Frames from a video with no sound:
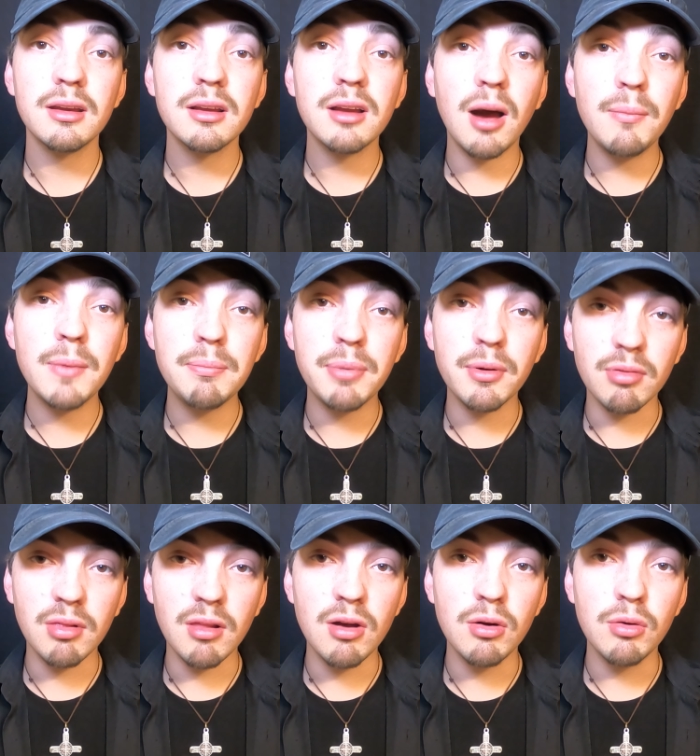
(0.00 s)
Comment
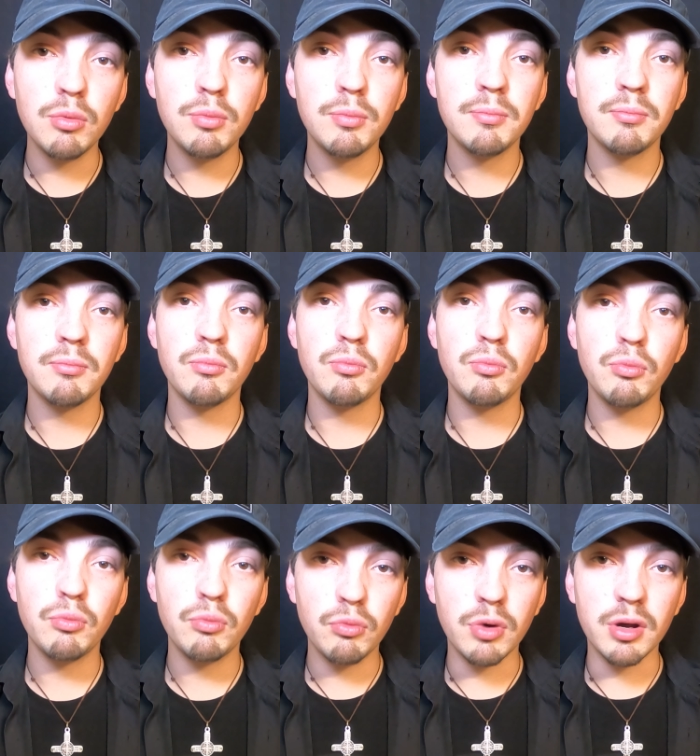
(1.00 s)
below
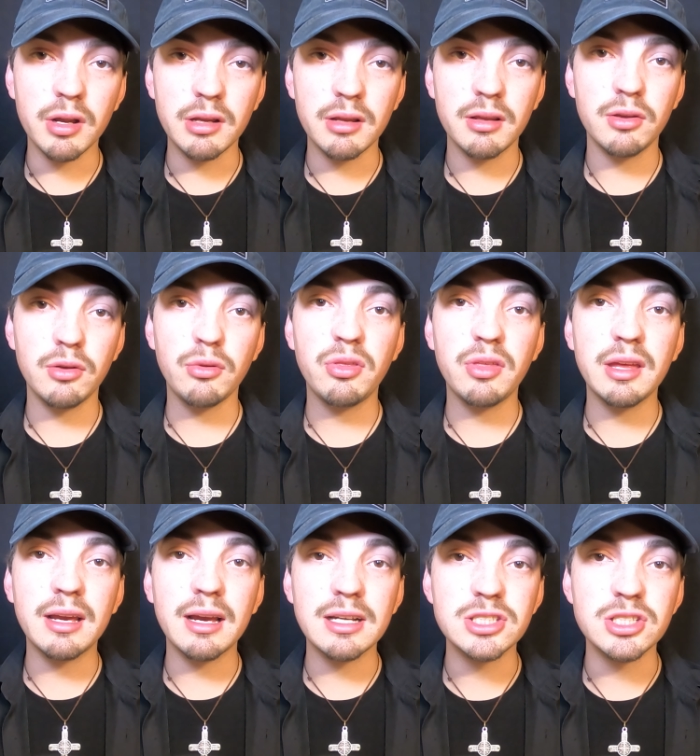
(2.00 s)
what you
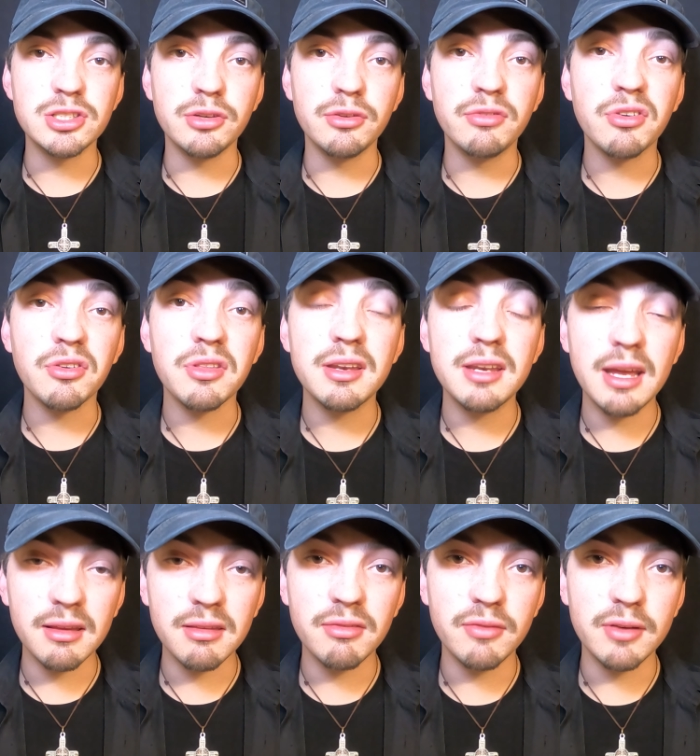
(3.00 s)
think I should do for the
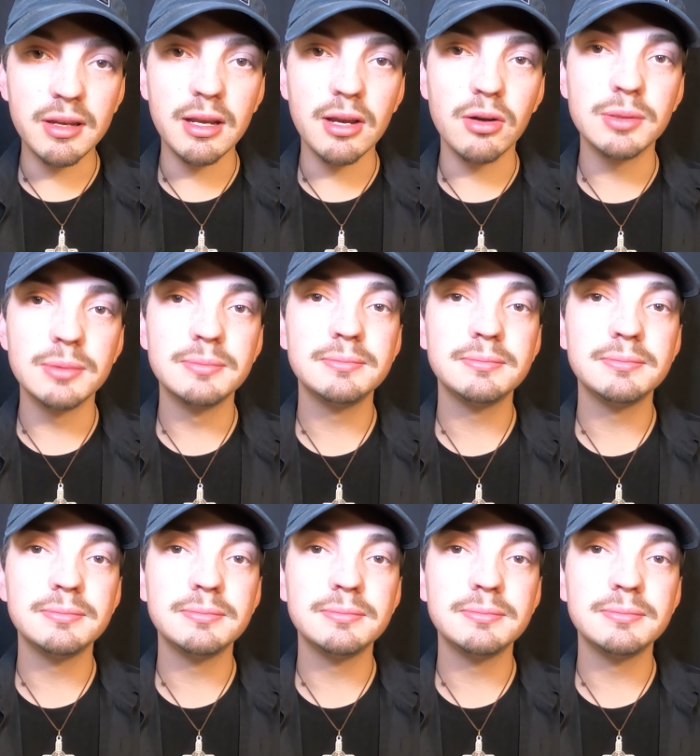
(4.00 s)
next video.